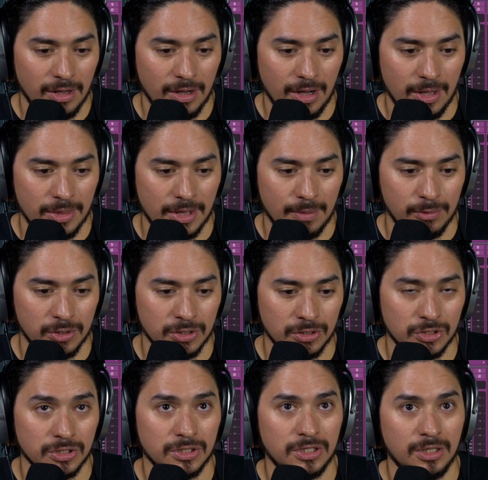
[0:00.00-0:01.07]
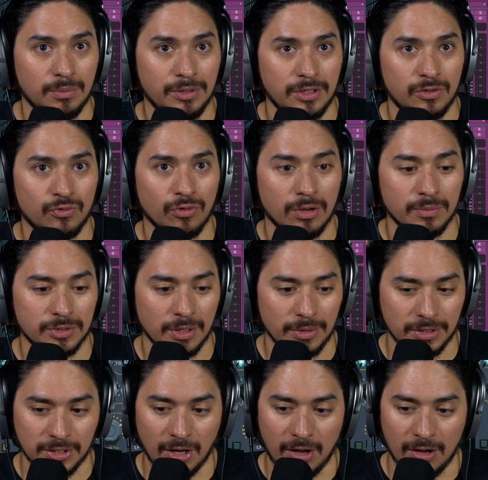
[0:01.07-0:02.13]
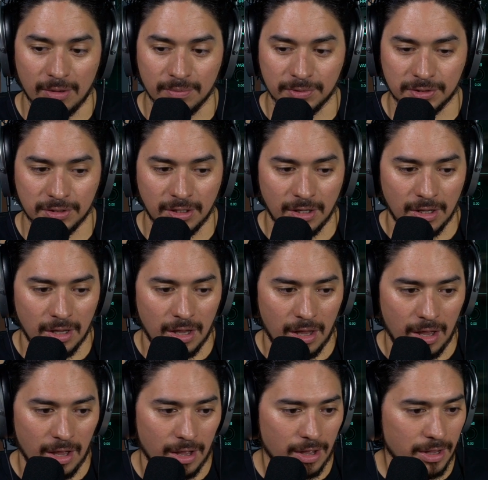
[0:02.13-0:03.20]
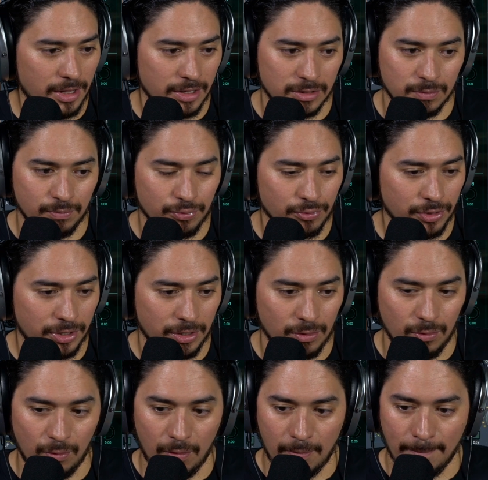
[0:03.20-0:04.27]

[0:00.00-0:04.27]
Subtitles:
And then I'm using just deep bleed drums on the toms. It's pretty cool.